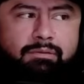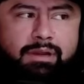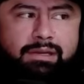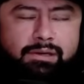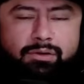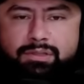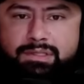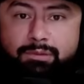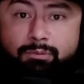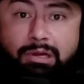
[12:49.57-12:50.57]
ready to go
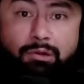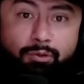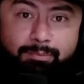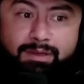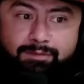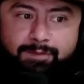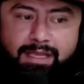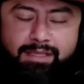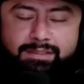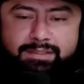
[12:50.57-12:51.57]
into the recruitment
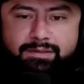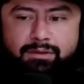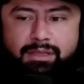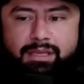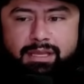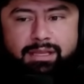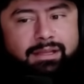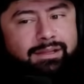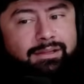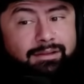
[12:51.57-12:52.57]
phase. Okay,
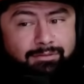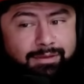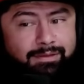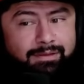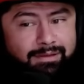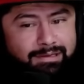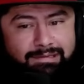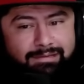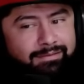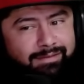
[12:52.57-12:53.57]

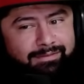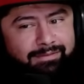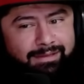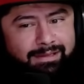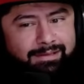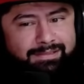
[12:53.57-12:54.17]
we got